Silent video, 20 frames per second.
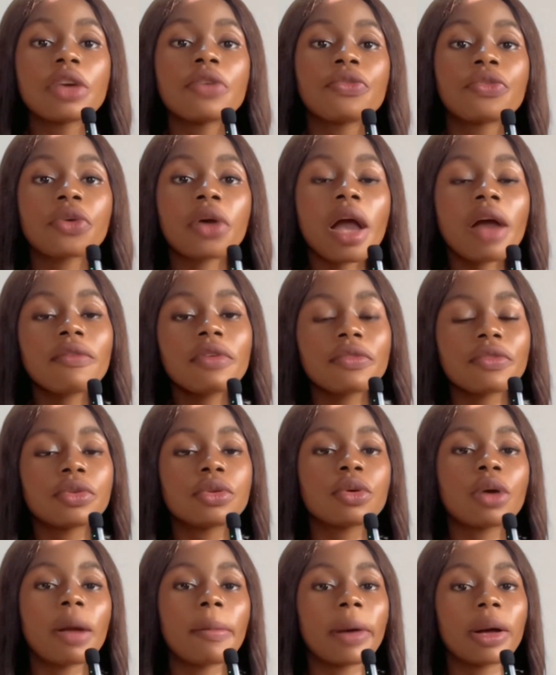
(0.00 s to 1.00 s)
If you have a
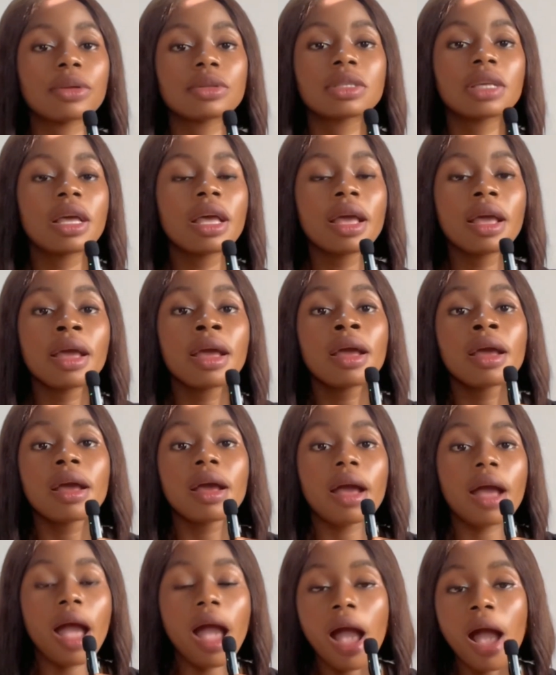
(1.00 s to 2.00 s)
video about
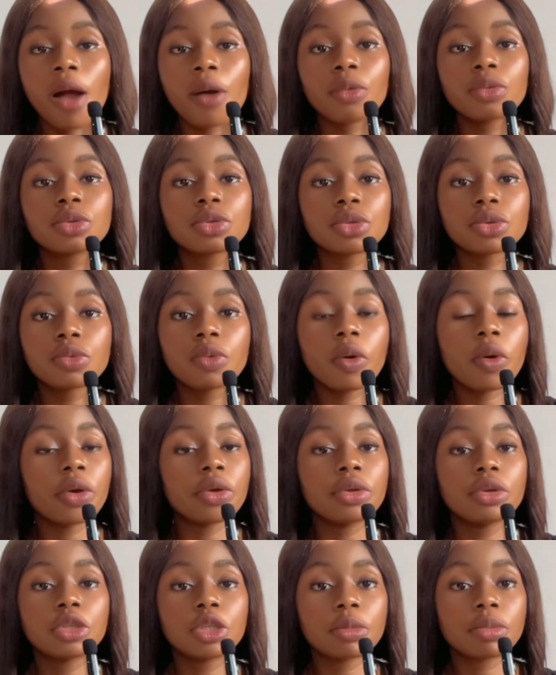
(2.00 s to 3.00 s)
how to grow on
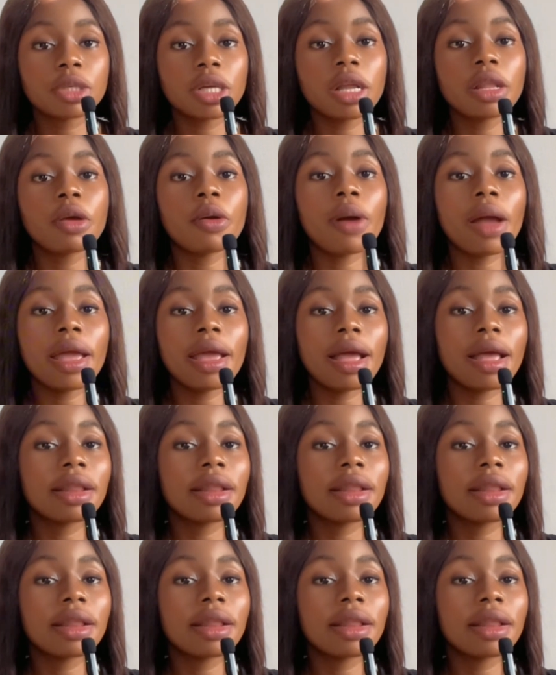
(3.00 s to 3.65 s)
YouTube channel,